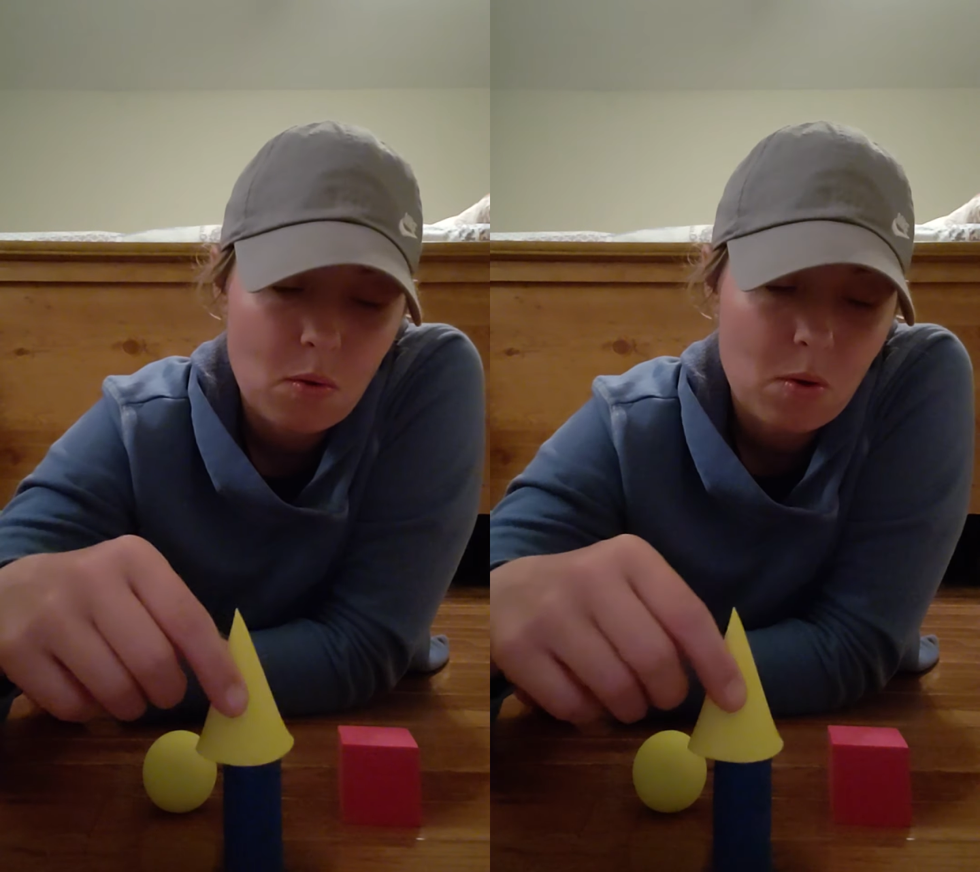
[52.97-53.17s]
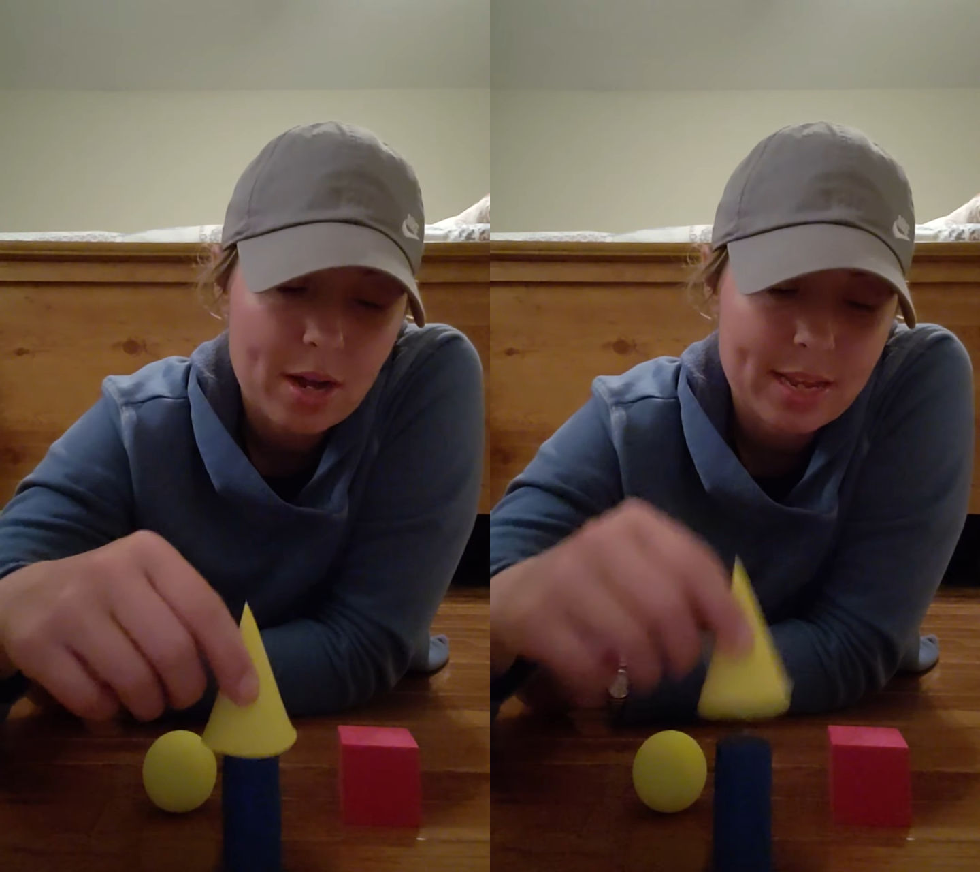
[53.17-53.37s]

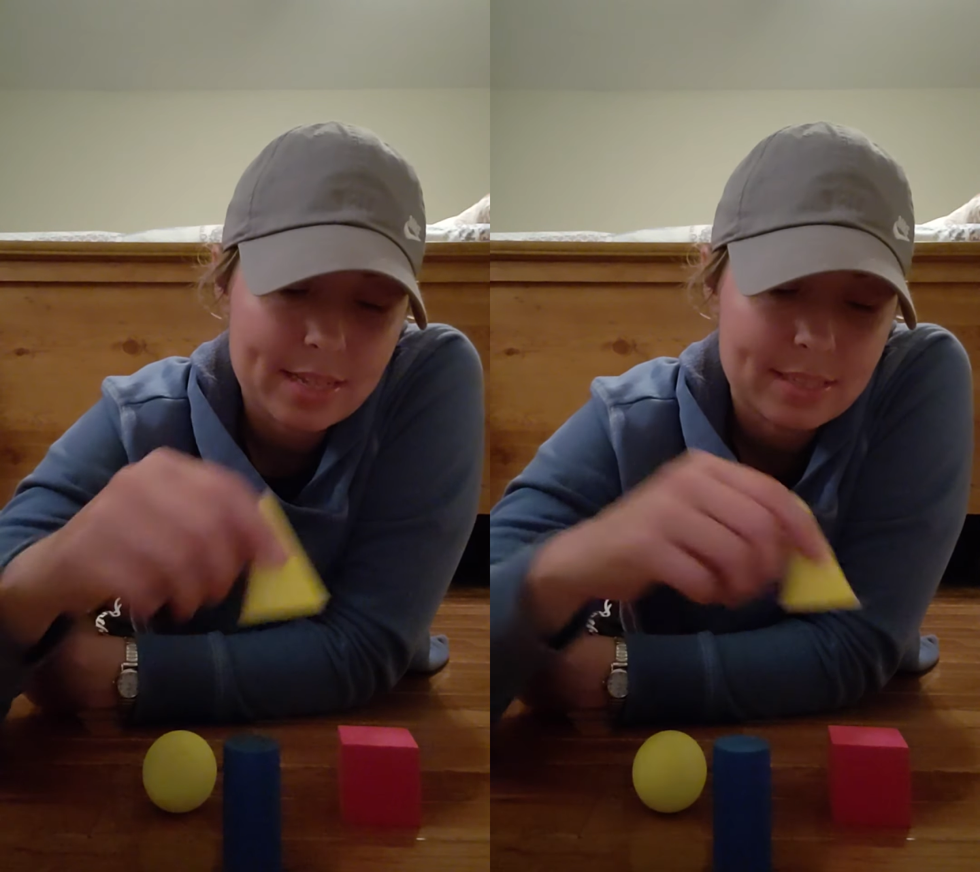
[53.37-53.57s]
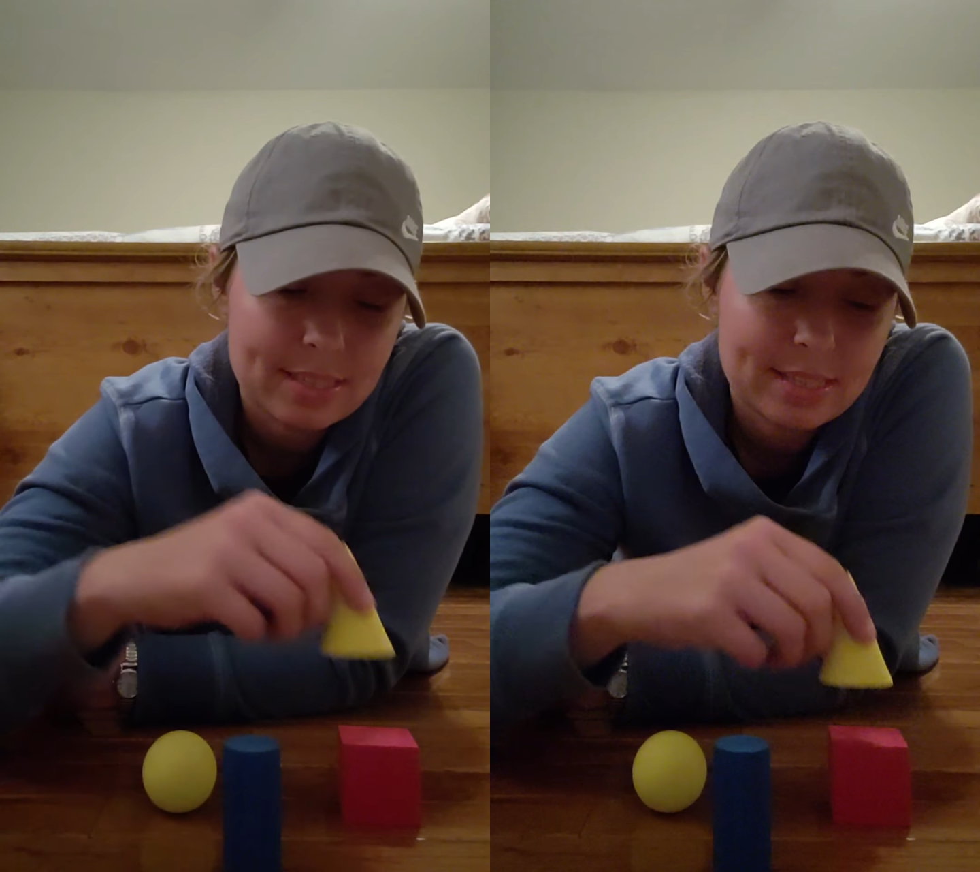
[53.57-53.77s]
or I
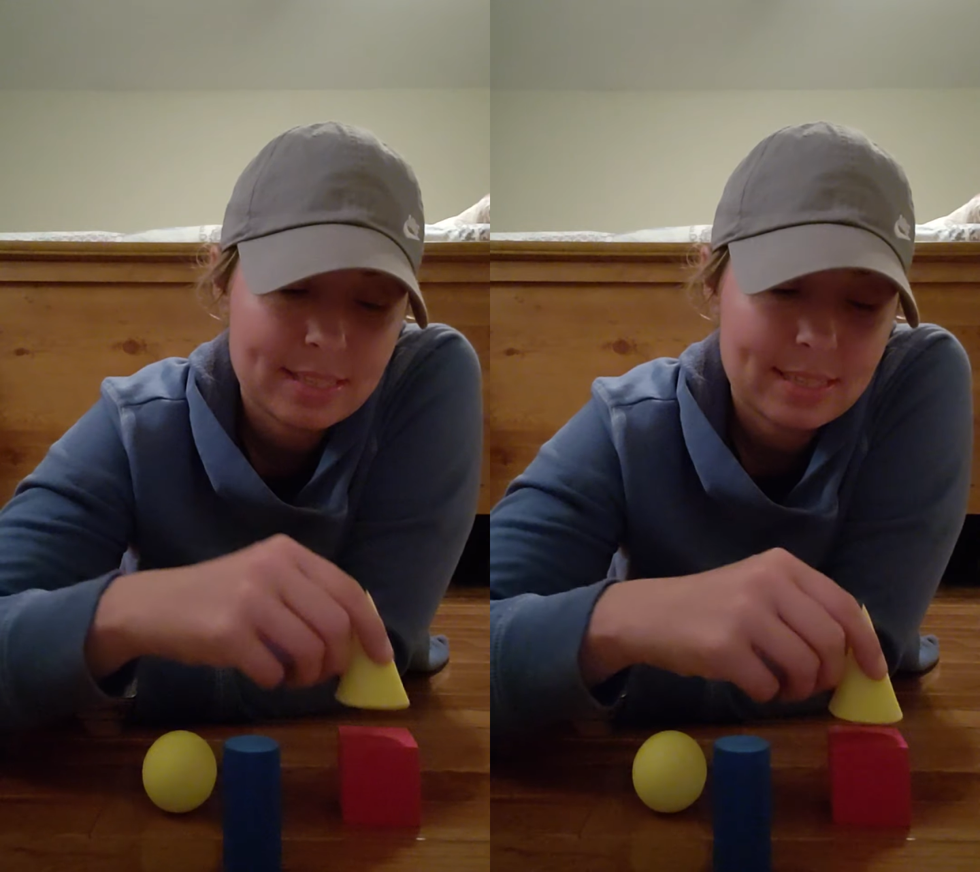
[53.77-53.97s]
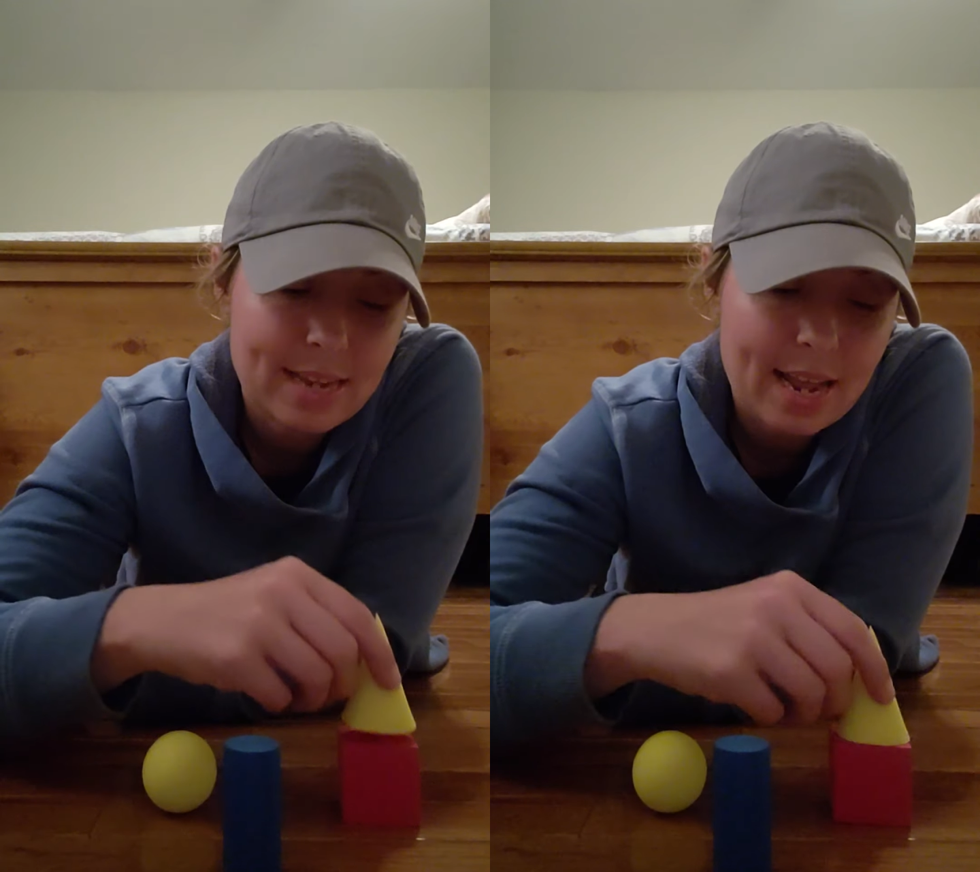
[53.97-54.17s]
can
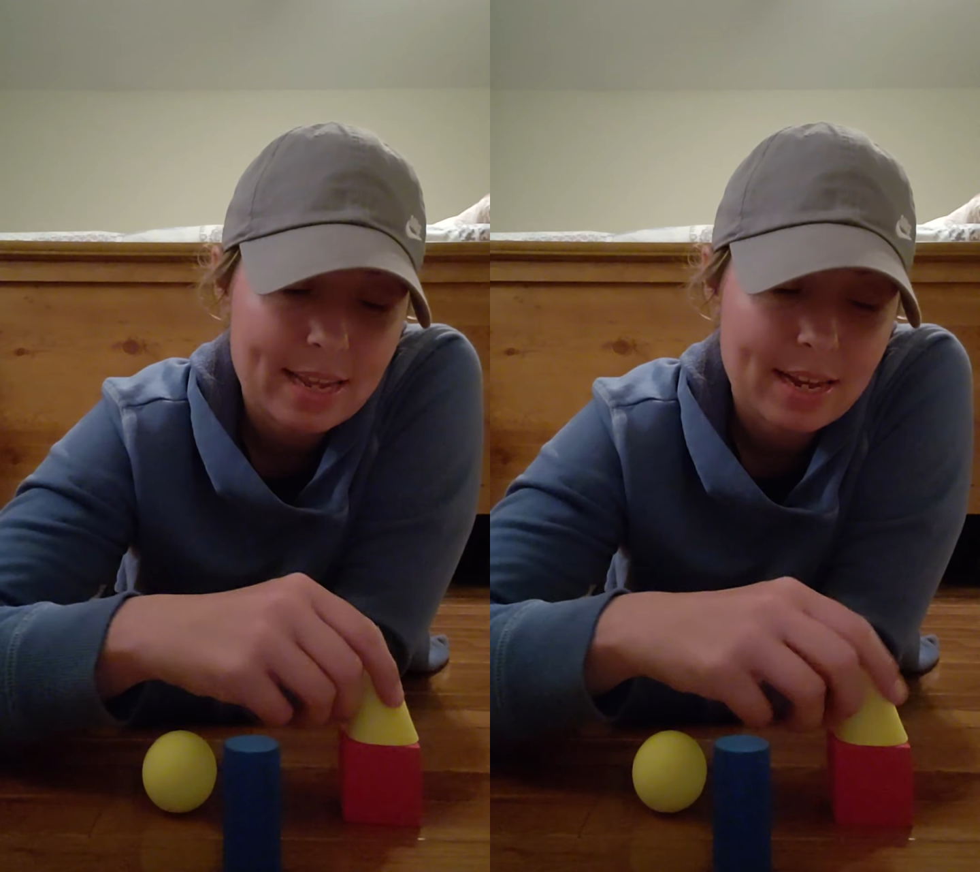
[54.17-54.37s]
stack